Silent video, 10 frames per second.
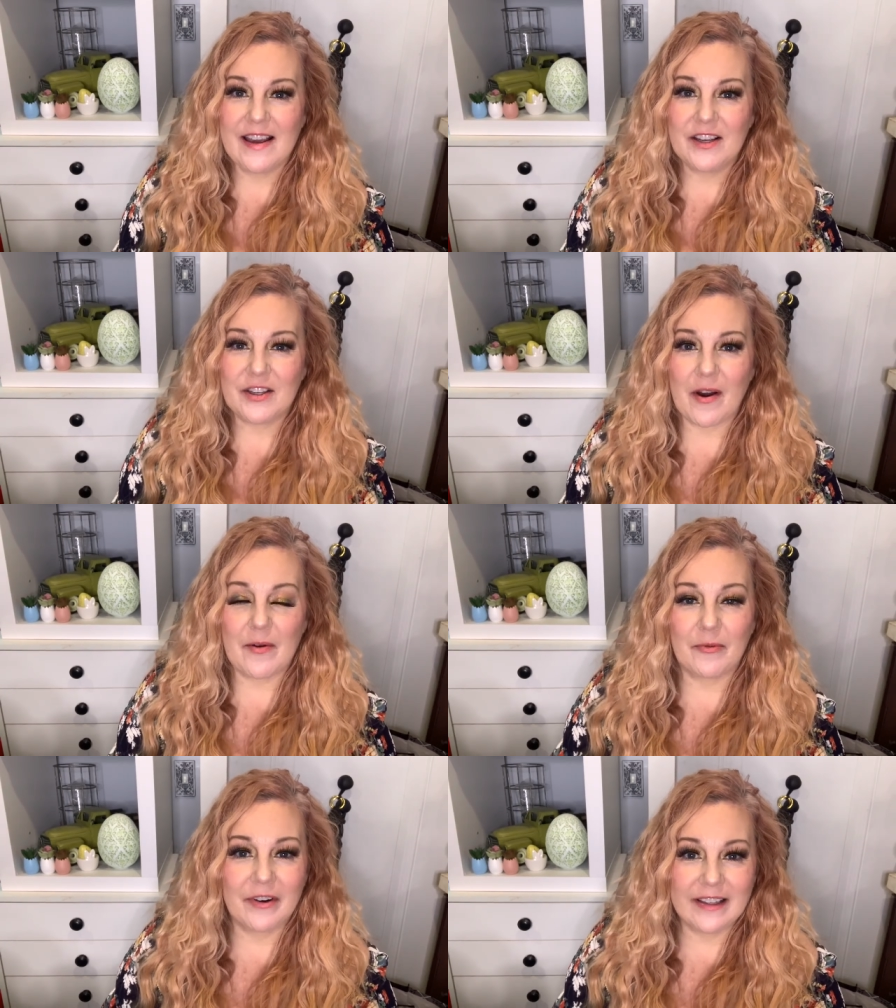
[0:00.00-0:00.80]
So
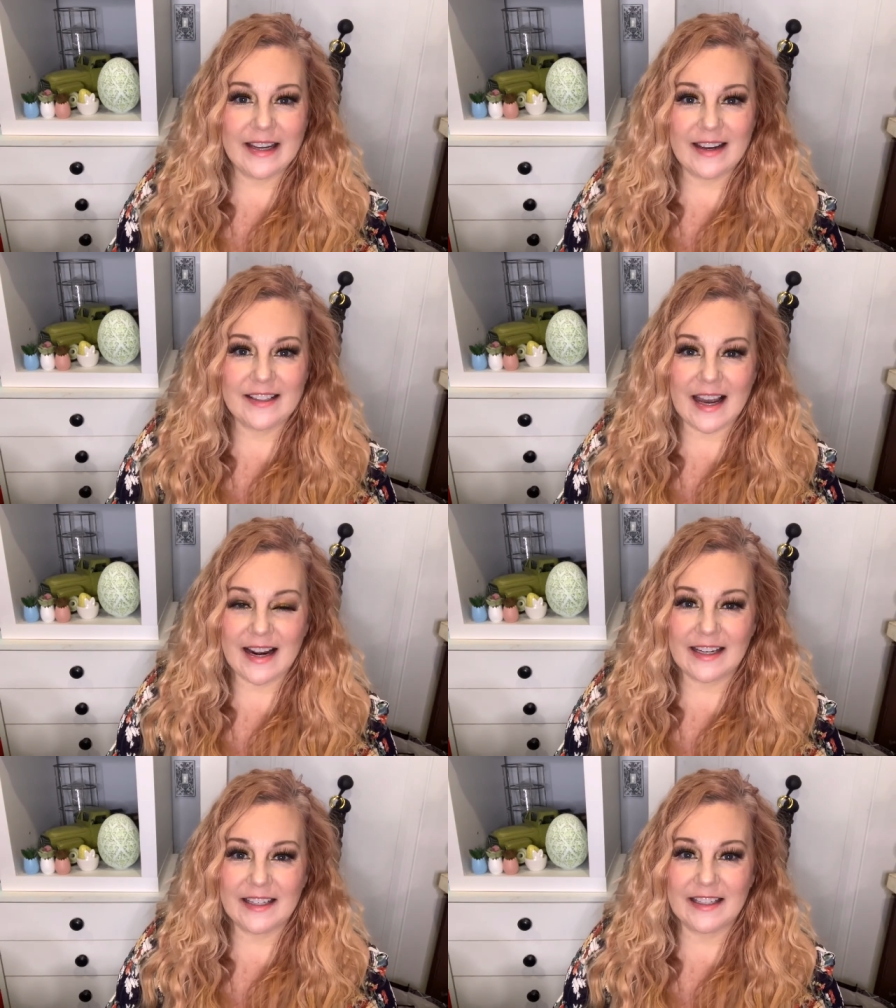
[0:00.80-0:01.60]
I'm really
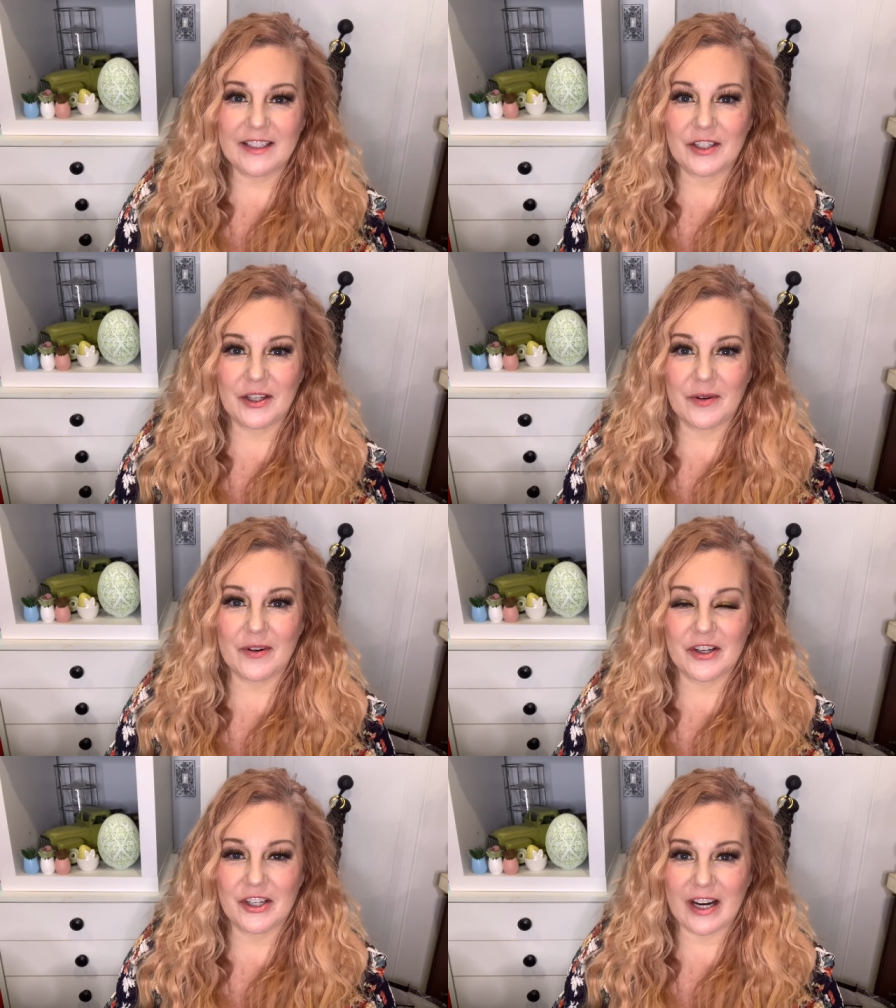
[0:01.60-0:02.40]
excited
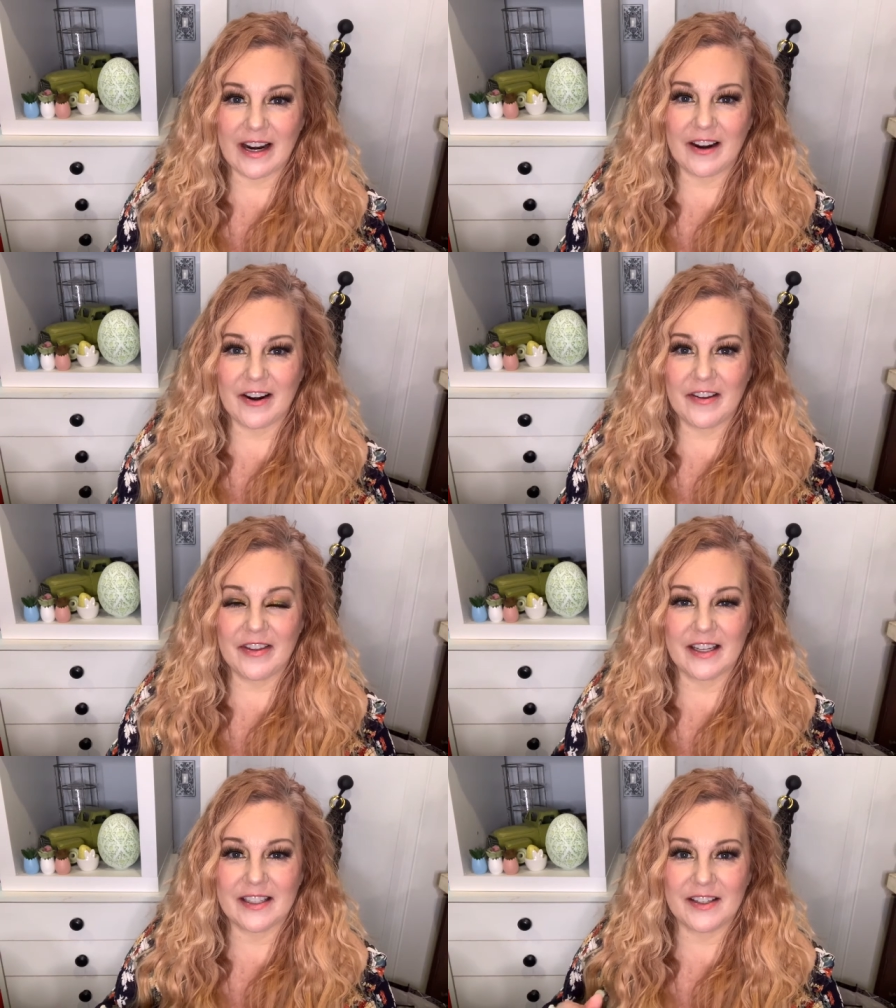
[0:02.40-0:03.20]
to share
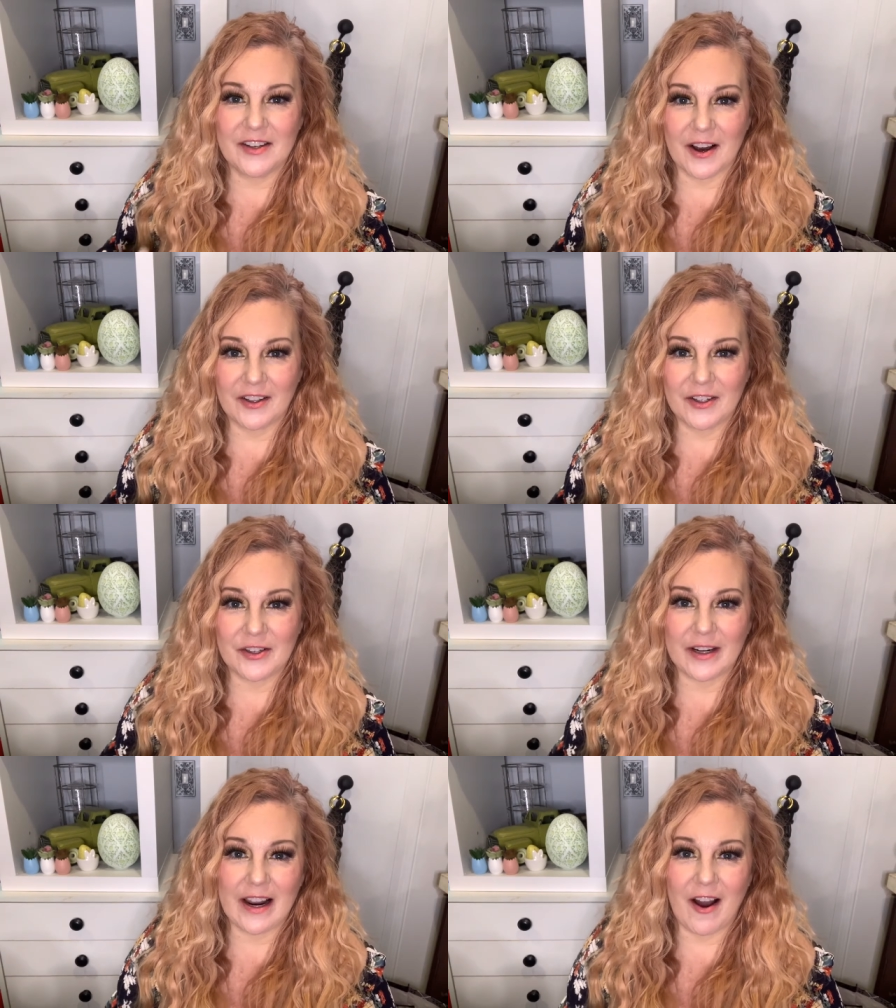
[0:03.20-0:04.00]
this Dollar
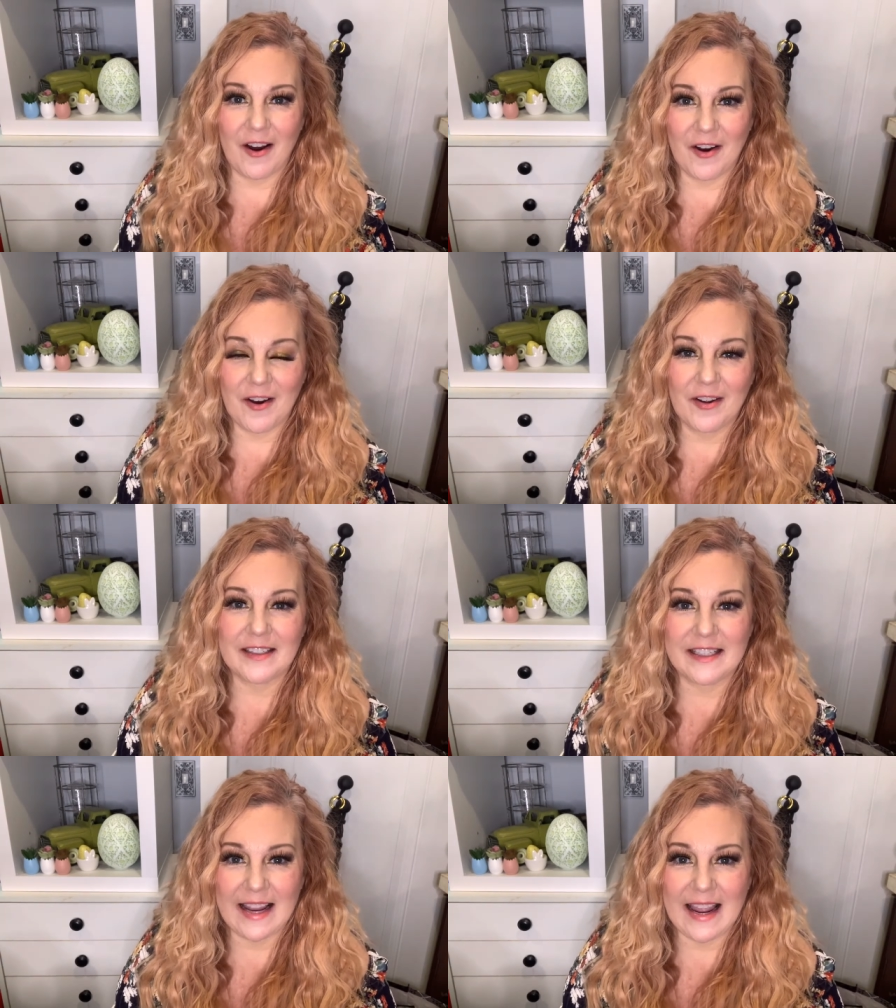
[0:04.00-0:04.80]
Tree haul
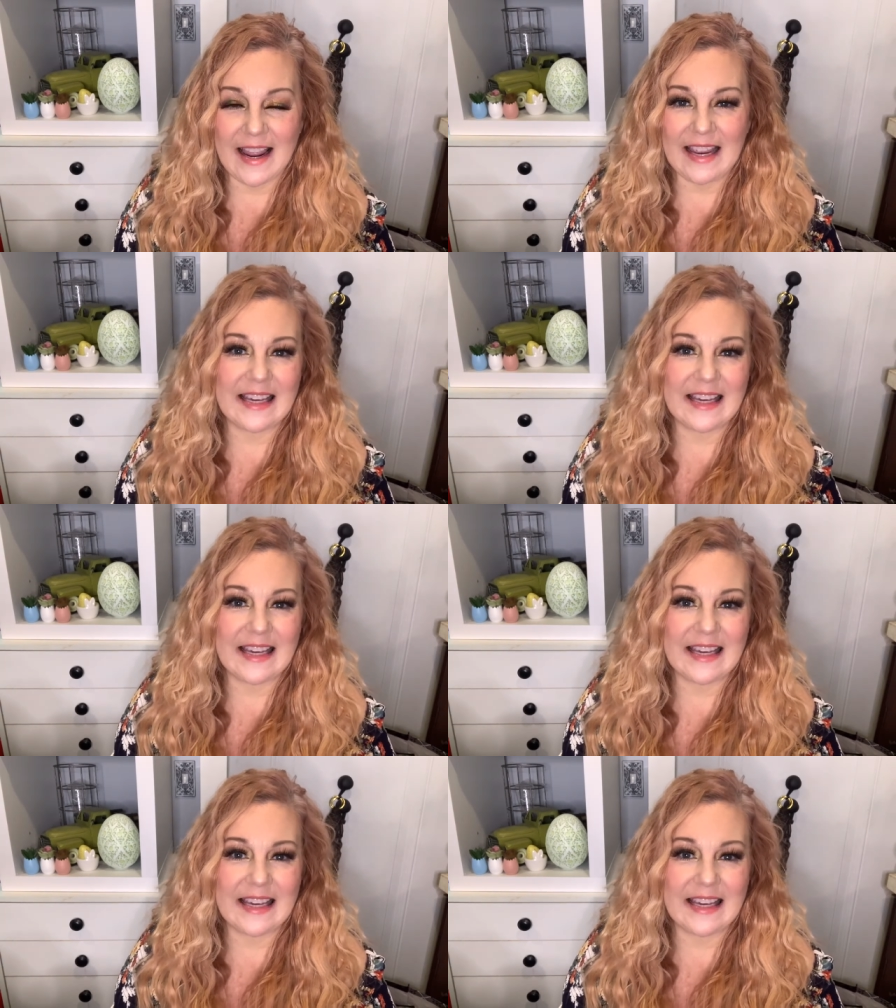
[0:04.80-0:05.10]
today.